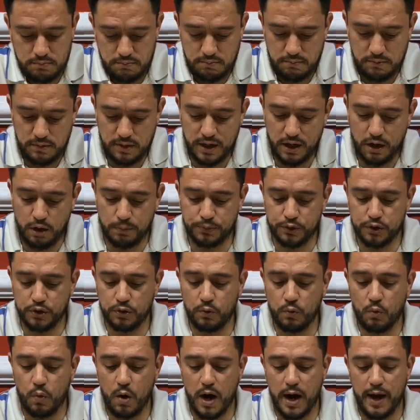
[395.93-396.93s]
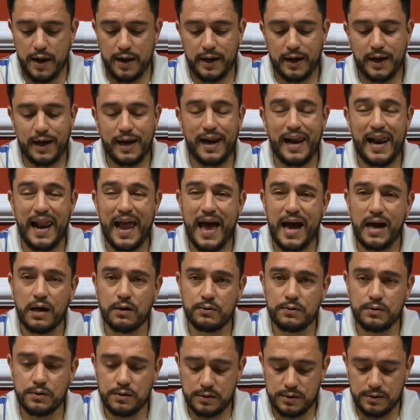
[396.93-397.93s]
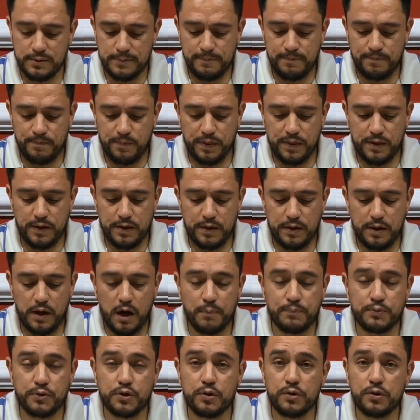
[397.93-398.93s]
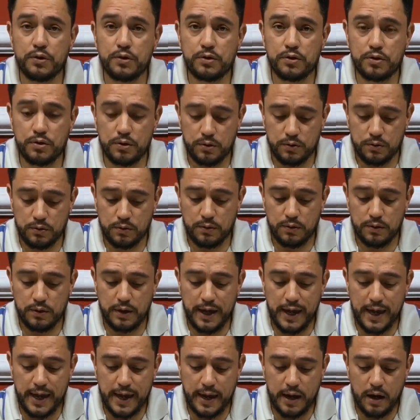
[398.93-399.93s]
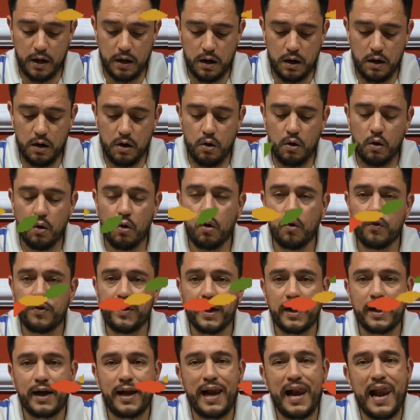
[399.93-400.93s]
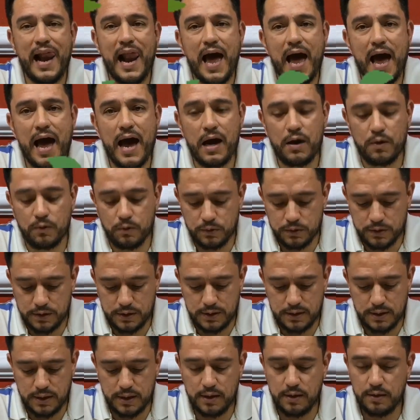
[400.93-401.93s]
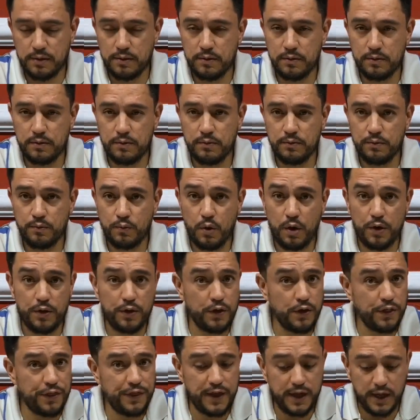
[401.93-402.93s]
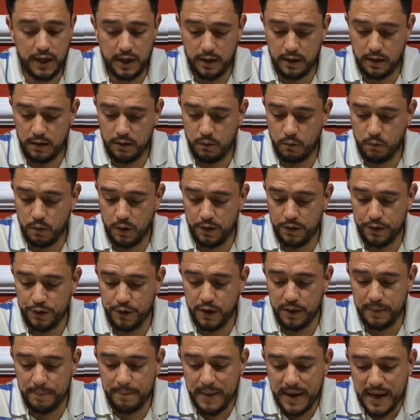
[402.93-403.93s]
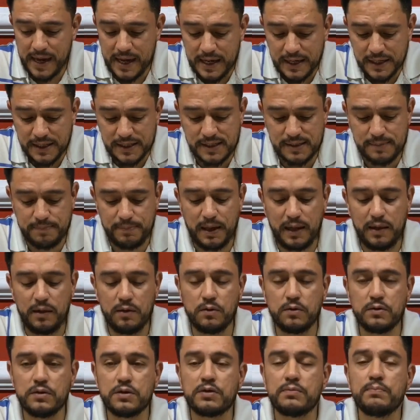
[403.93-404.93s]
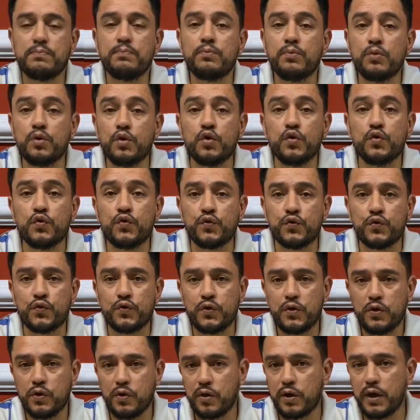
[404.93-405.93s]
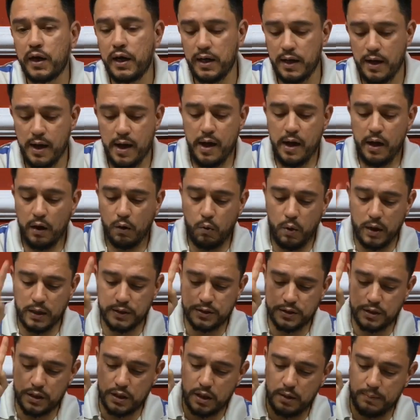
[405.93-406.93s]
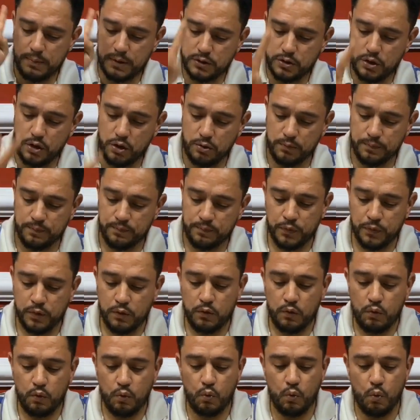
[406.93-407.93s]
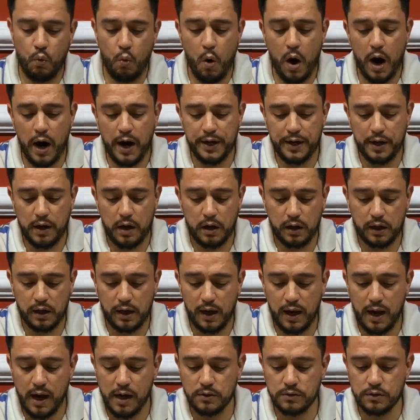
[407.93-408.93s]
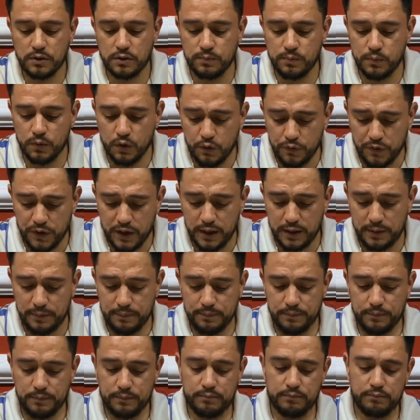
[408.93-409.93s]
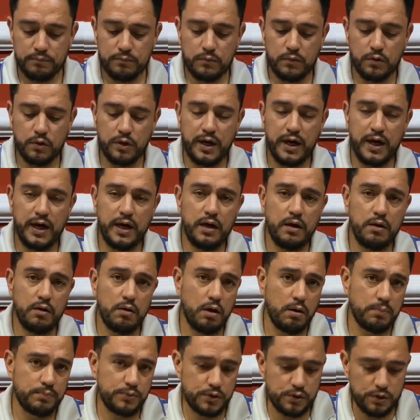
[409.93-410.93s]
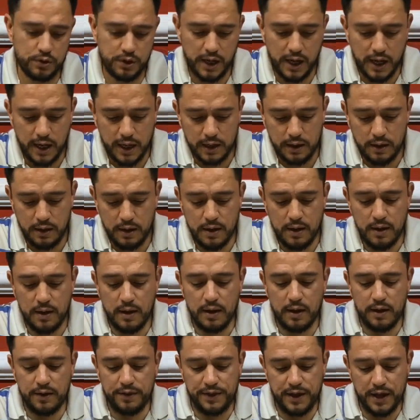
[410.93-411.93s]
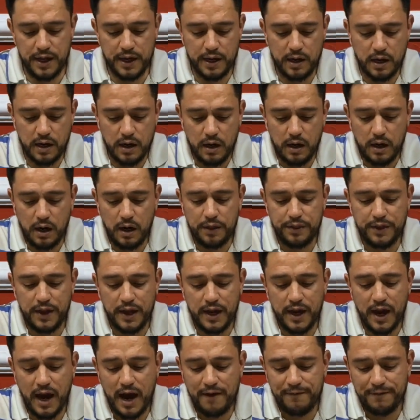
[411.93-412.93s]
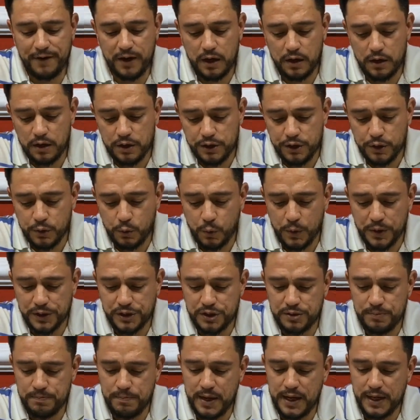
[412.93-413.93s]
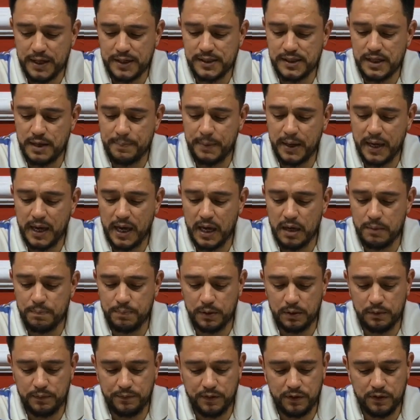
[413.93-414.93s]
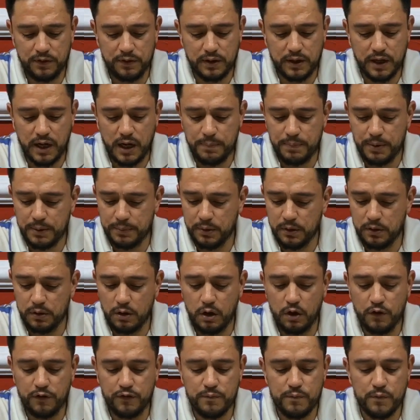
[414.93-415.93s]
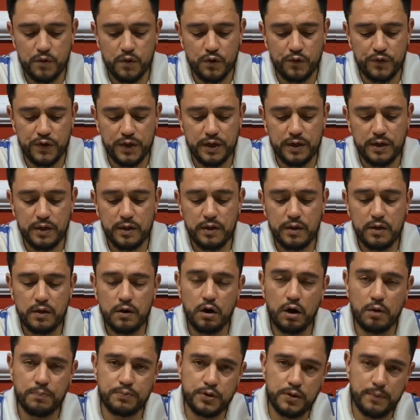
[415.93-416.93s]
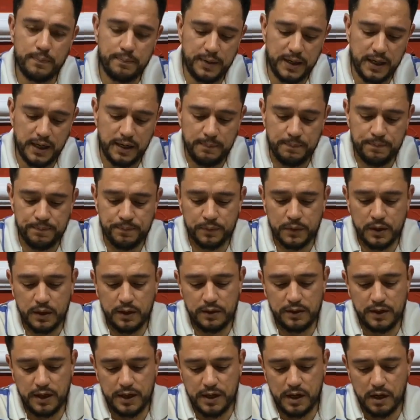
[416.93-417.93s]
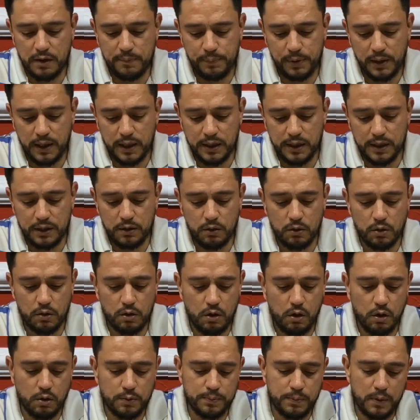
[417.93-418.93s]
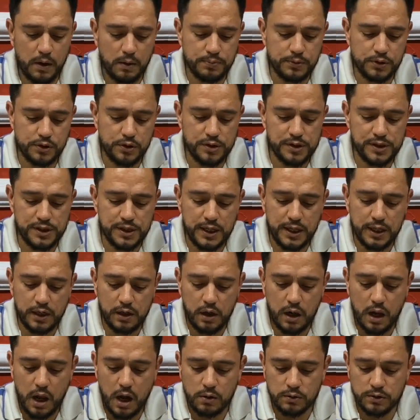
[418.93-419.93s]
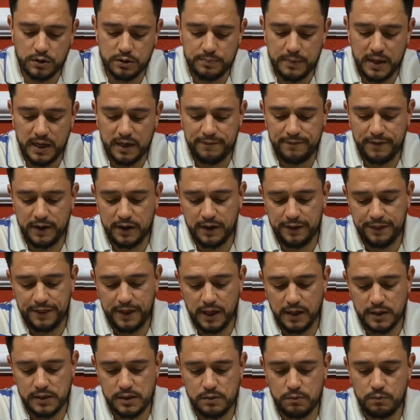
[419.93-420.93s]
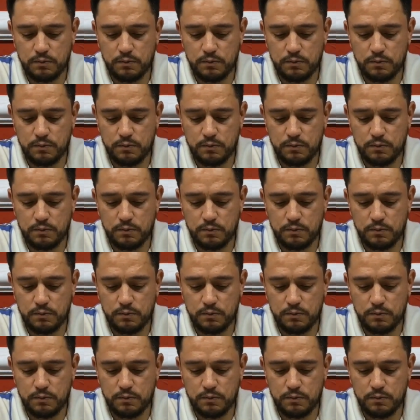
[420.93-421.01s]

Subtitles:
The option 1, clowns. Option 2, air or the clouds. What do you think? What do you think makes balloons move? Okay. Question number 2. Why are clowns moving? Okay. Option A. They have energy which makes them capable of moving. Option B. They are playing, or option C. Clowns make funny things.